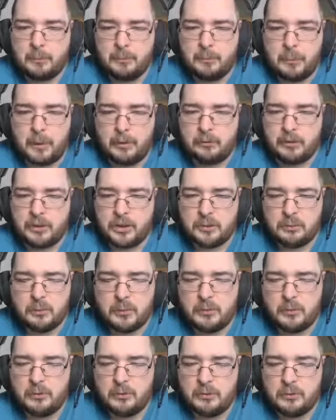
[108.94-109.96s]

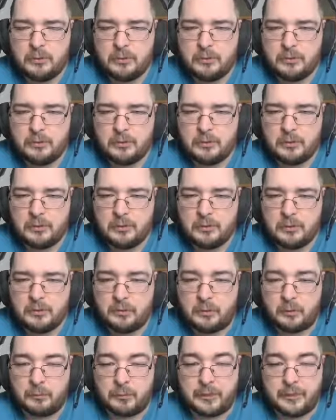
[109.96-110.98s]
bechamel, if
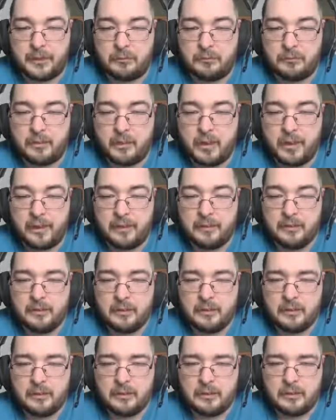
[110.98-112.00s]
I'm reading that right,
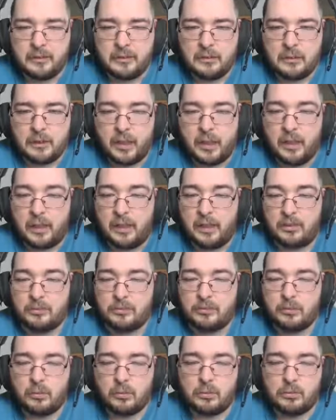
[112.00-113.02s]

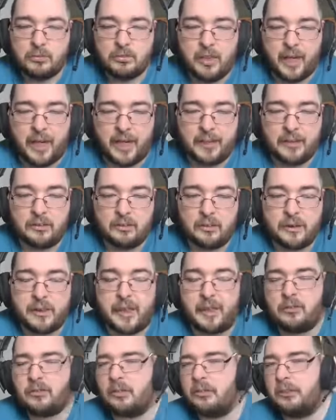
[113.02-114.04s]
sauce and
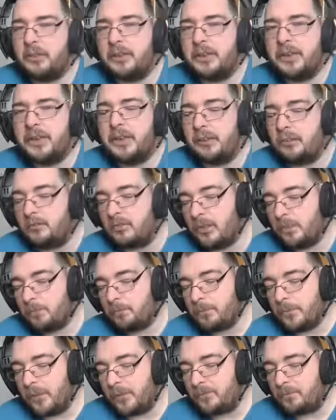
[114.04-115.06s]
rigatto cheese.
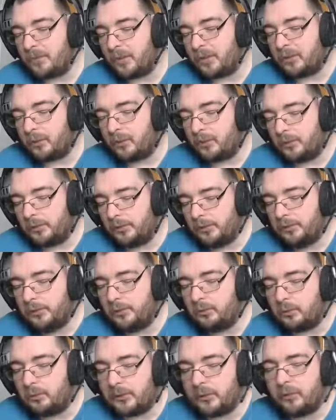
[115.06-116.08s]
So,
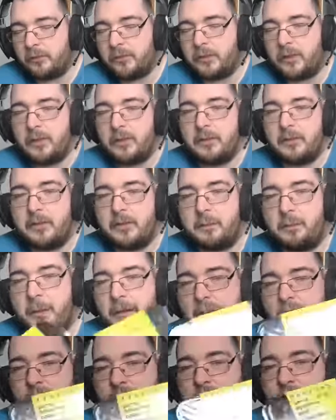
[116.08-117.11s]
we've got the
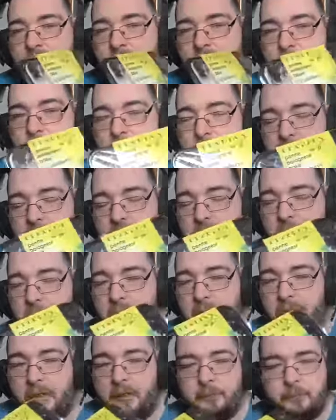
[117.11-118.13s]
pasta and the mince or
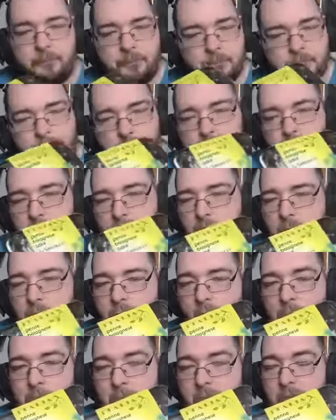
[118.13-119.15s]
whatever,
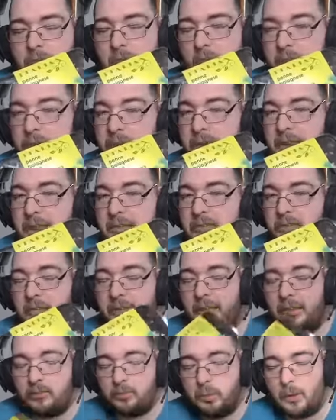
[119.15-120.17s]
but they've got cheese in
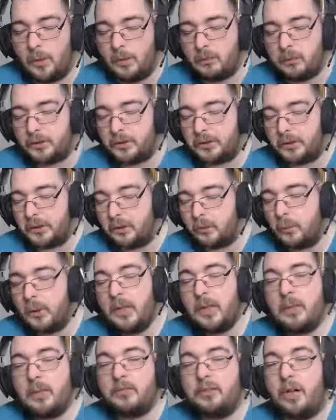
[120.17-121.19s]
there as well, which is cool.
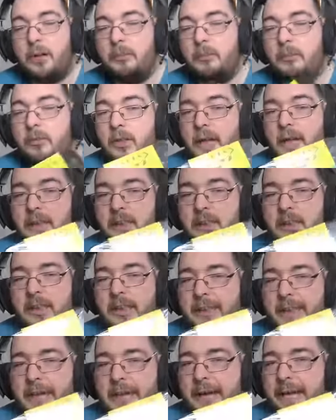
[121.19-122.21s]
So I'm not actually
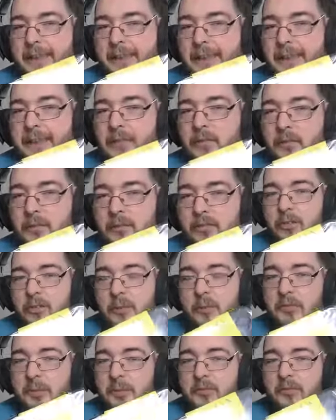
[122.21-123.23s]
going to add anything
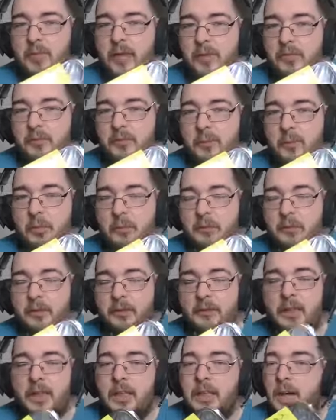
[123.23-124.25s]
it, to be fair to the
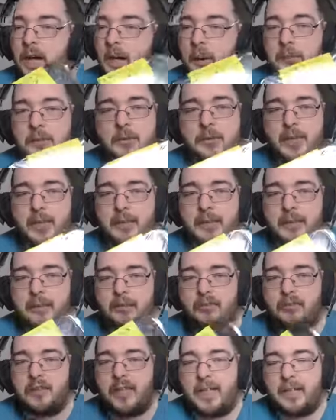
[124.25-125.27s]
product. I'm just going to let it
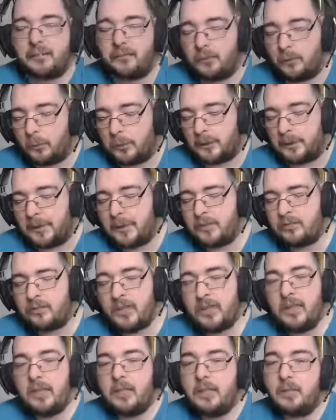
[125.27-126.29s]
stand for what it is.
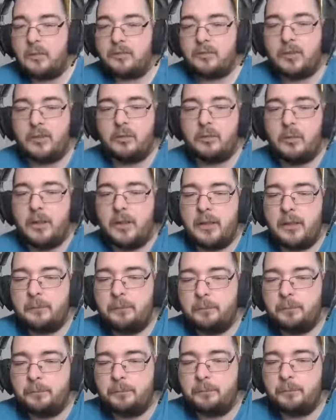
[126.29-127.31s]
So,
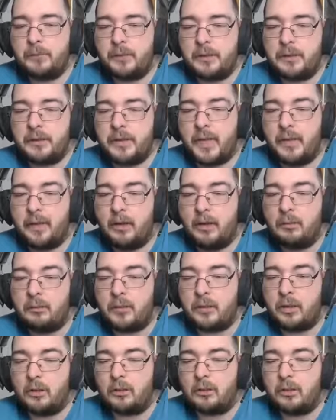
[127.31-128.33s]
yeah, I'm going
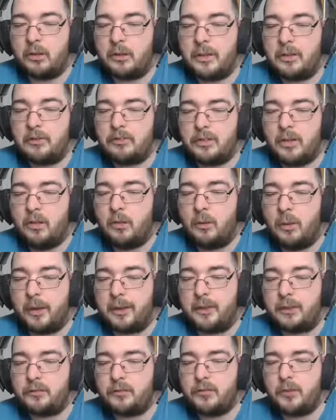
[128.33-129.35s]
to go cook this. Oh, and
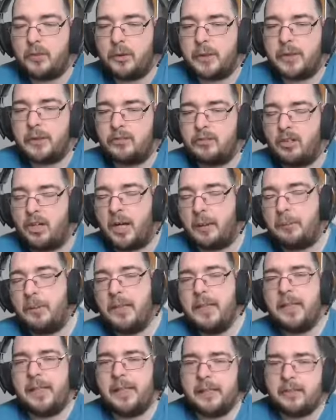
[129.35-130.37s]
as for cooking time,
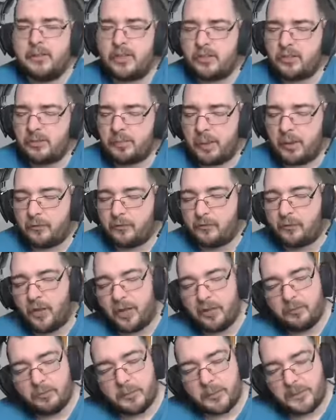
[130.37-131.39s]
it takes about
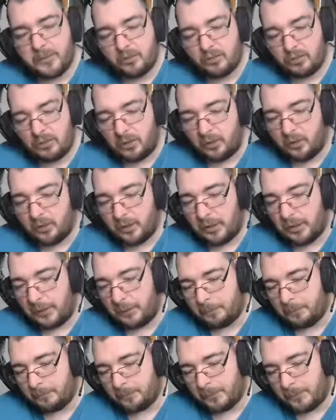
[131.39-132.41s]
5 minutes,
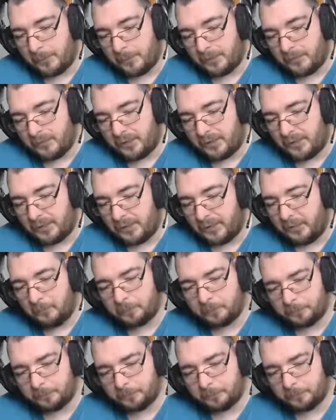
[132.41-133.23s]
in particular,